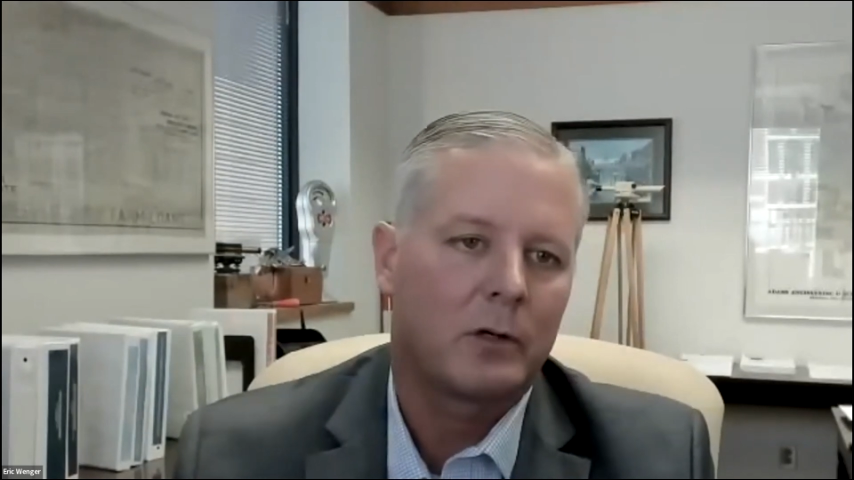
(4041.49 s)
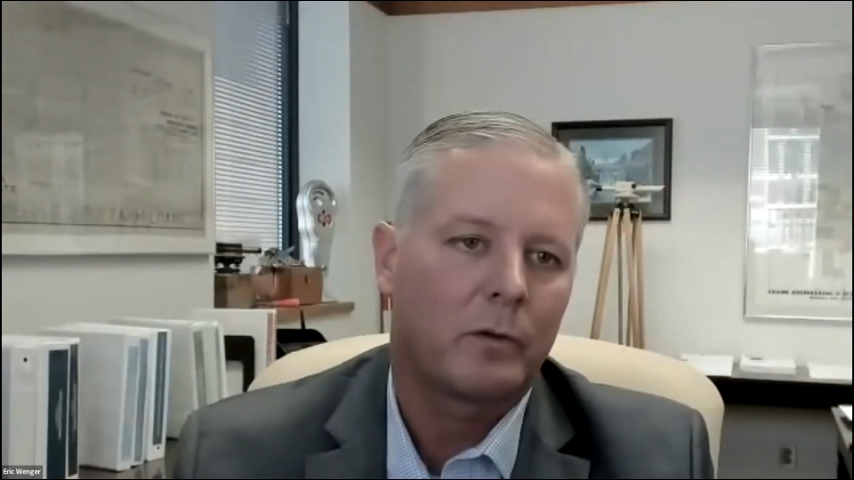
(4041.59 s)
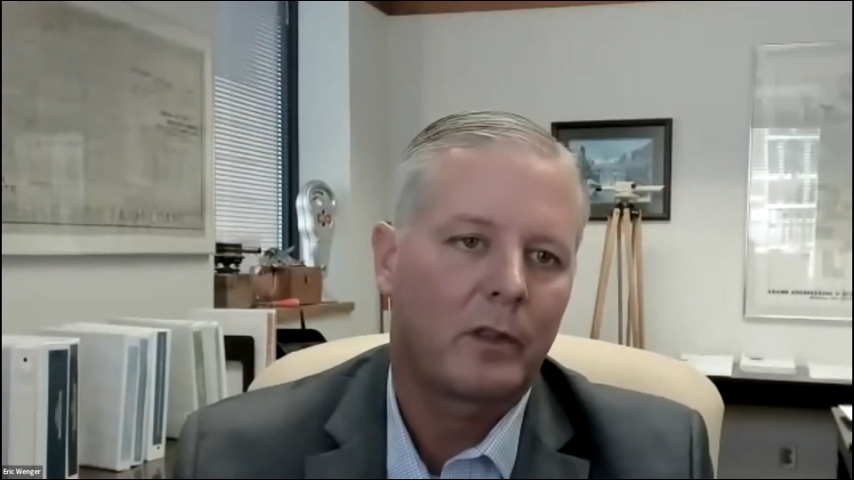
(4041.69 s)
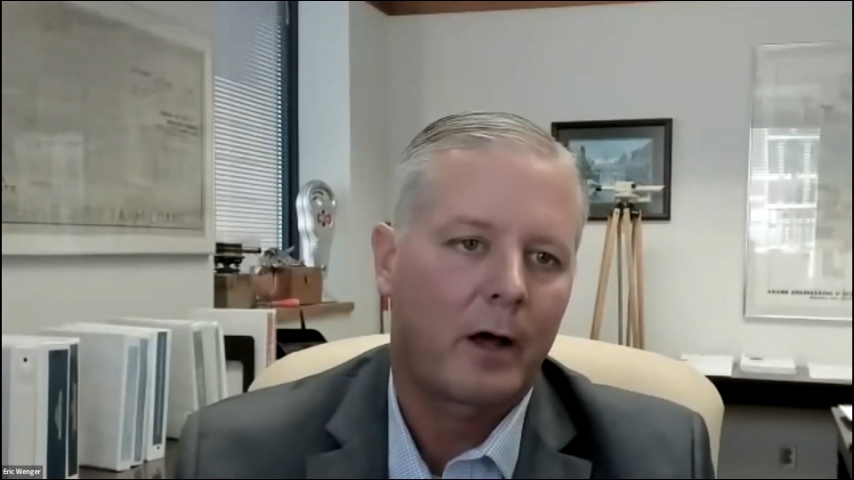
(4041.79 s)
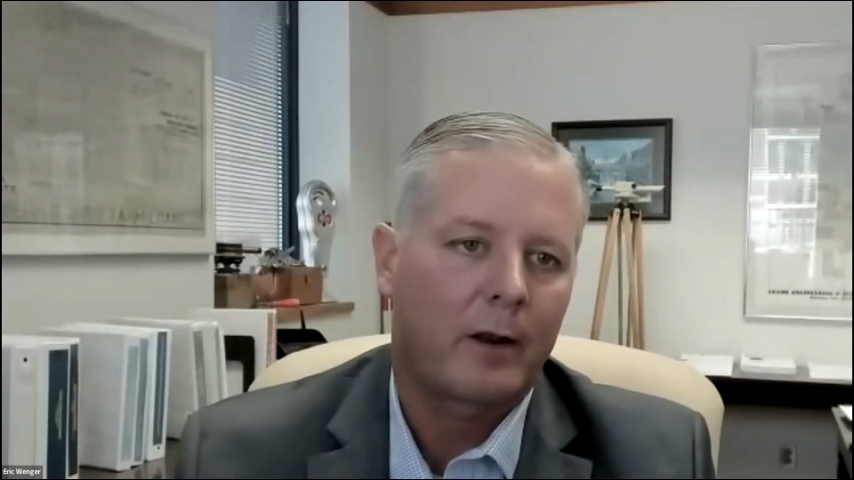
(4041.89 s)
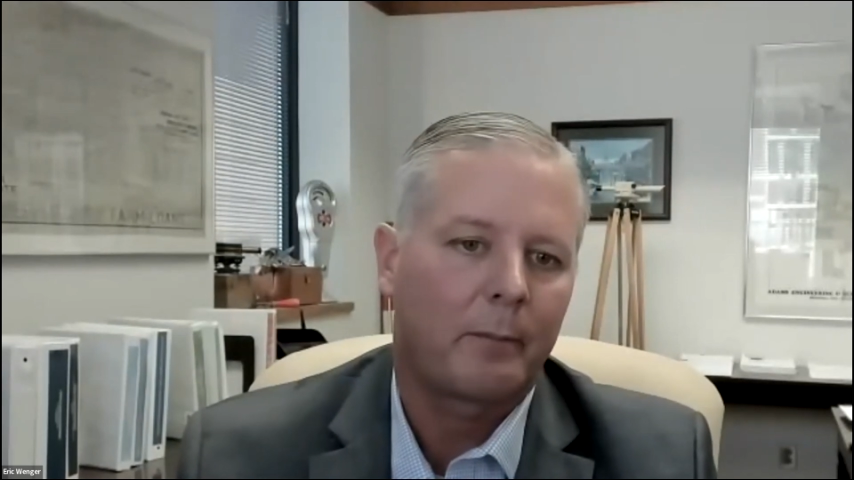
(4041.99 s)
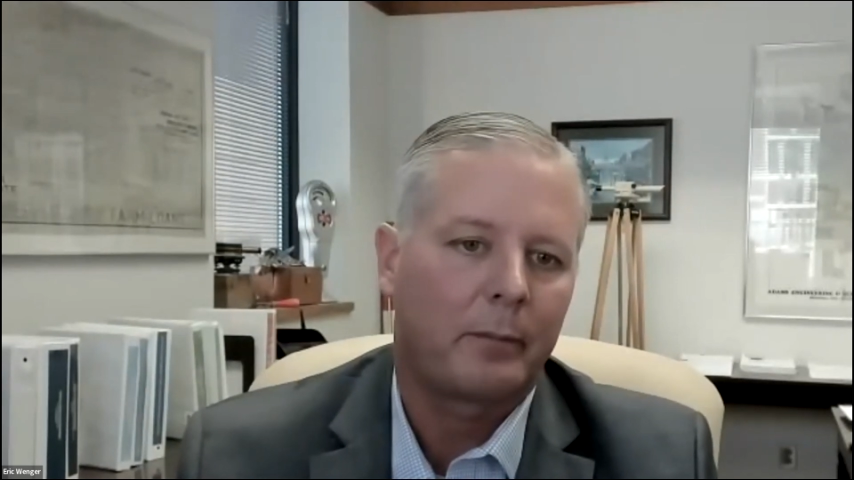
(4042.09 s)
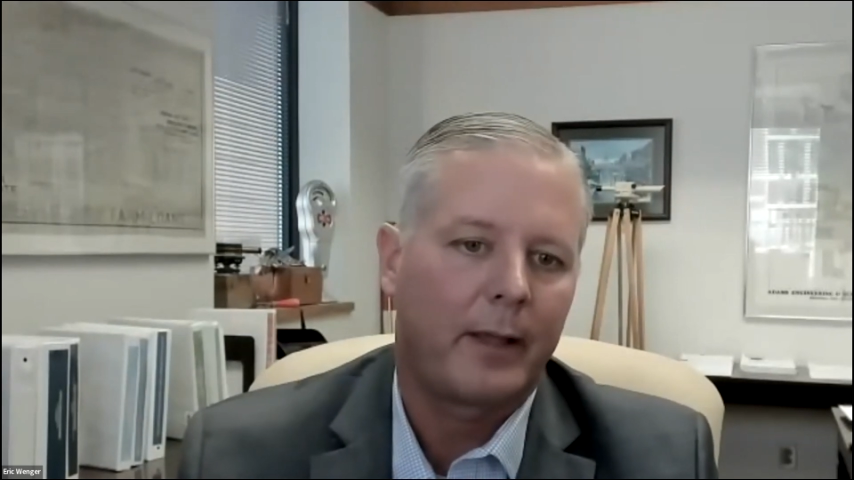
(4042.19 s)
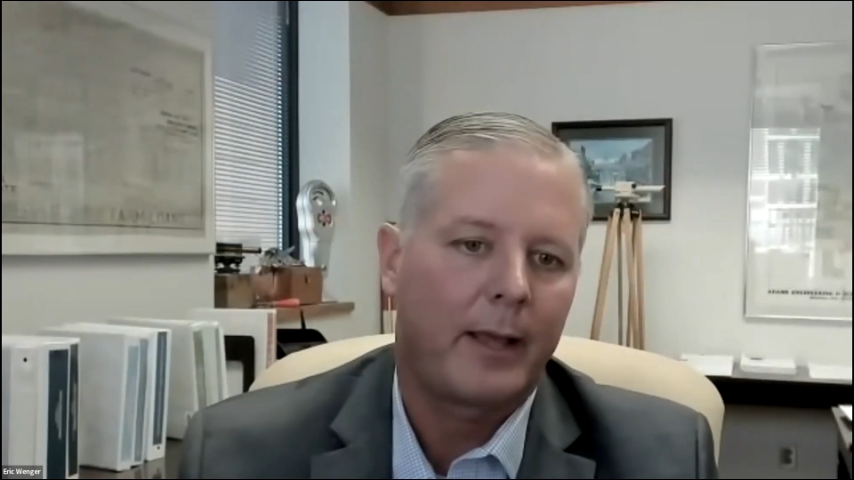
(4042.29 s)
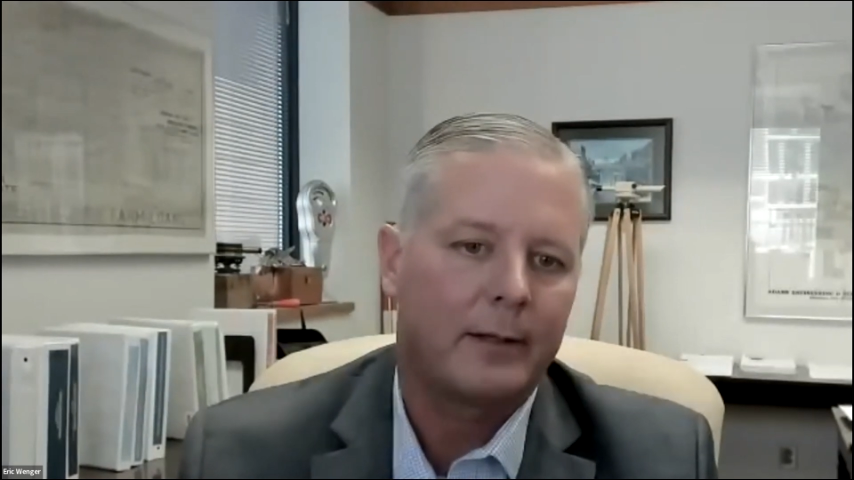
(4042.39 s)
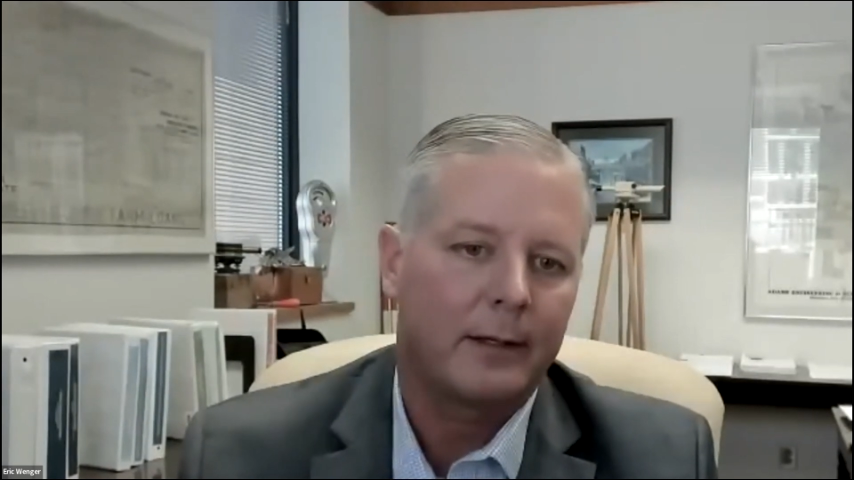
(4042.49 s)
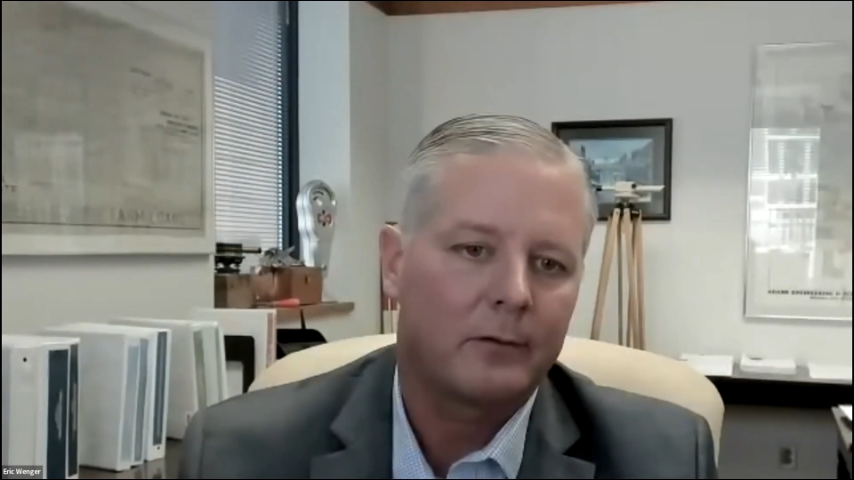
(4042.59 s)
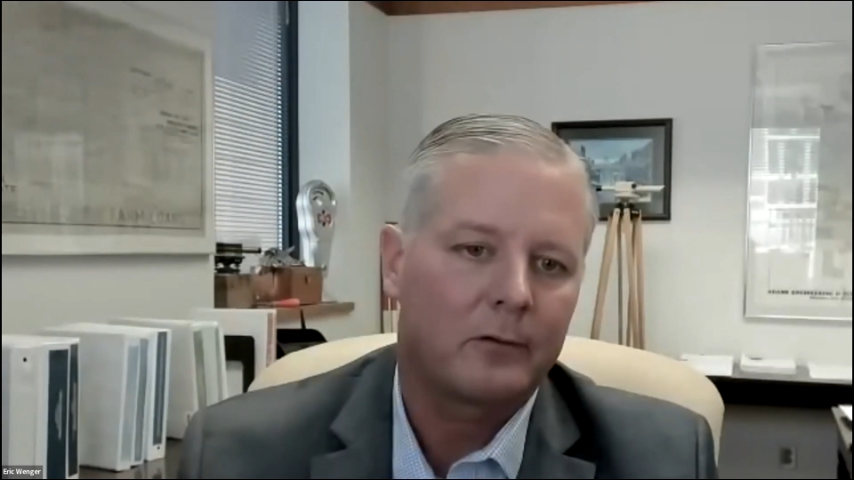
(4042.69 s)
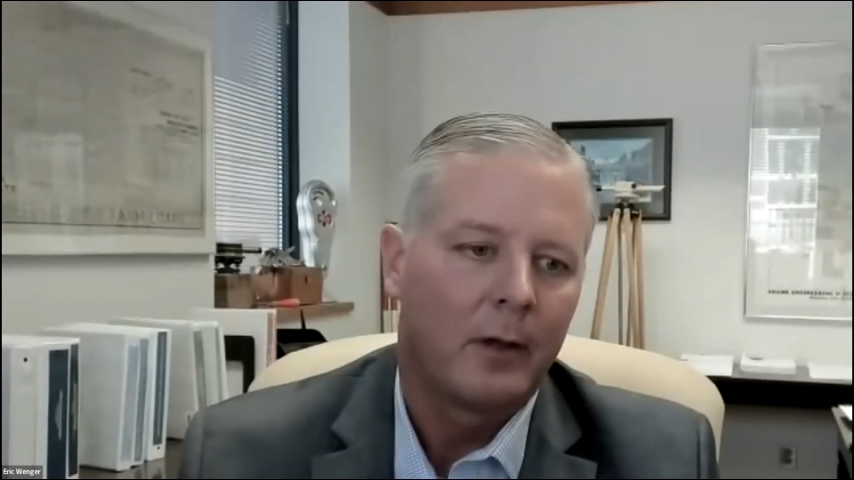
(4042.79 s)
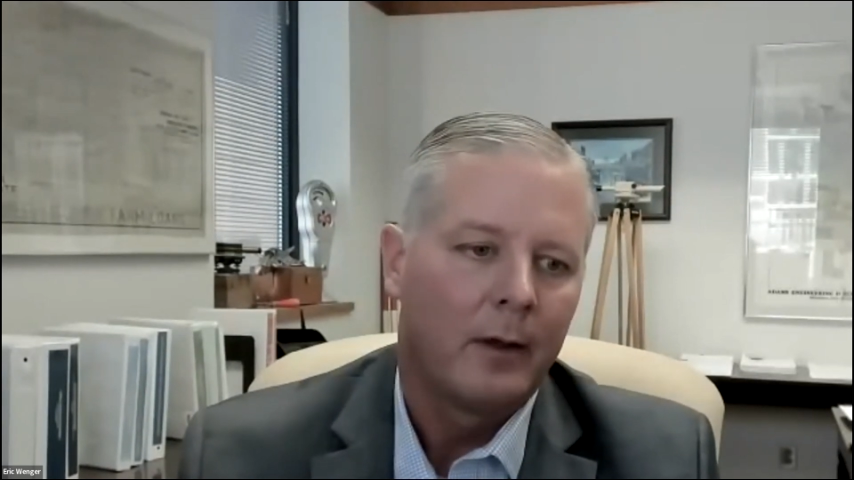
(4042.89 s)
with a lot of the
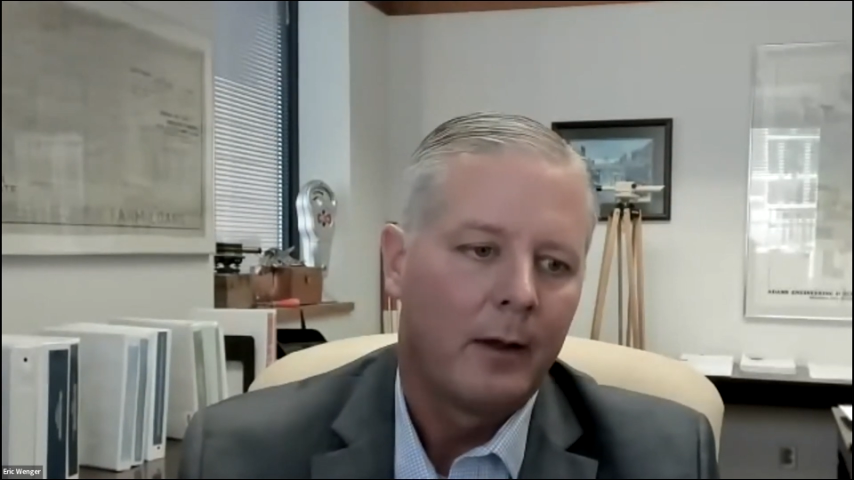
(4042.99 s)
plantings